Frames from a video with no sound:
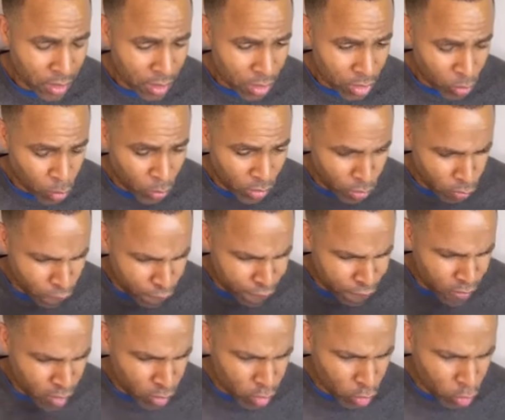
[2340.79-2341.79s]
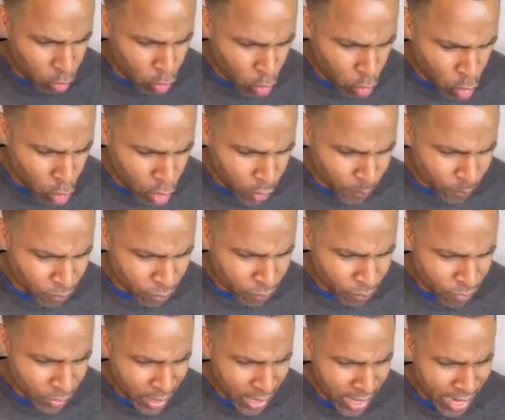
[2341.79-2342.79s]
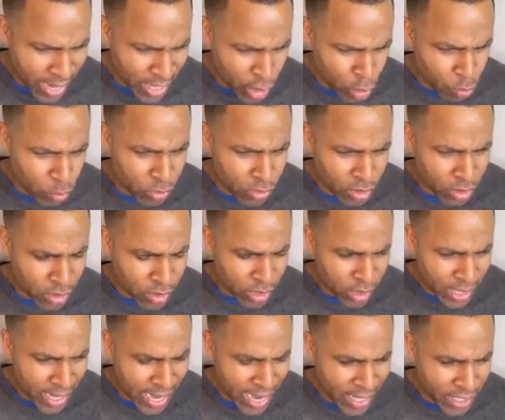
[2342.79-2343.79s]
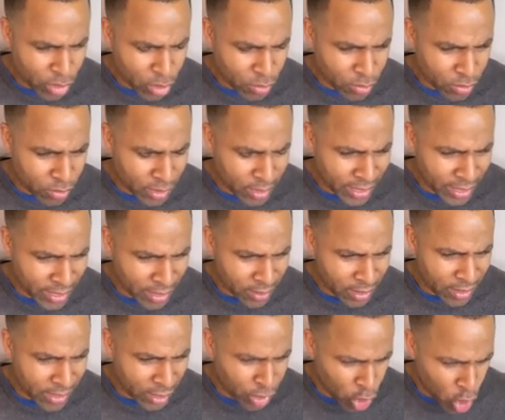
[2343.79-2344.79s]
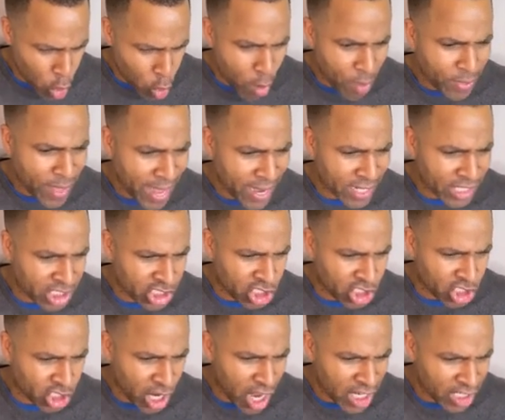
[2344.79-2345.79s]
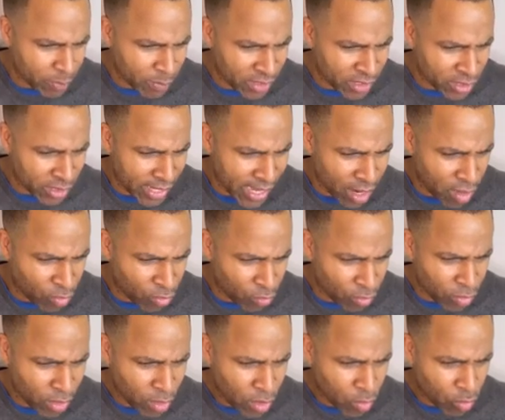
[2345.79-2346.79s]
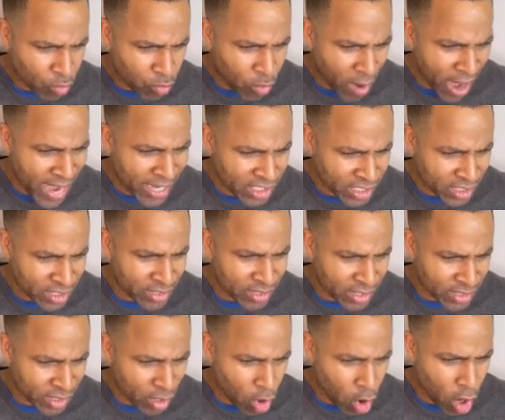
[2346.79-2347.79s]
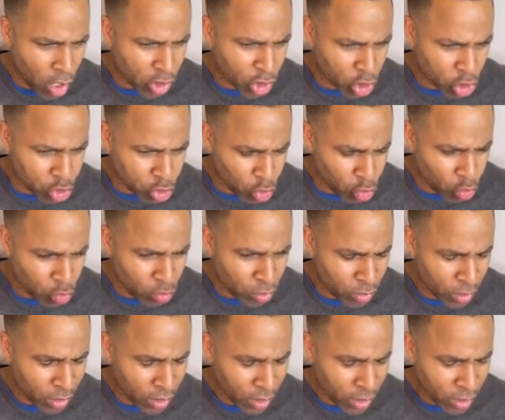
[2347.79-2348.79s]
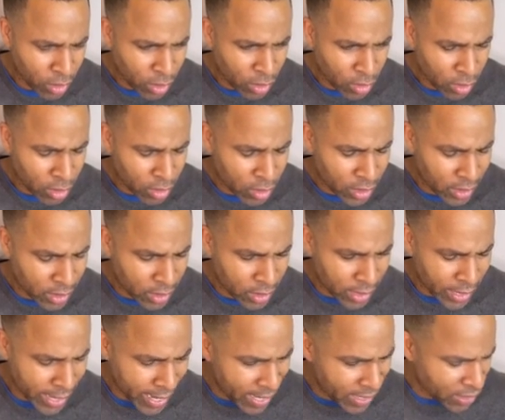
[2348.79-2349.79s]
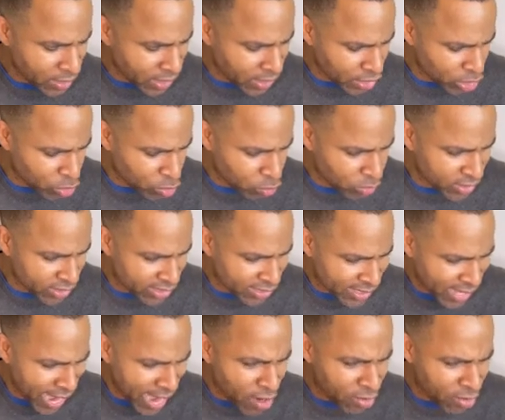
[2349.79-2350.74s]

Lord and you and knowing that his judgments and righteousness are true, and you desire God,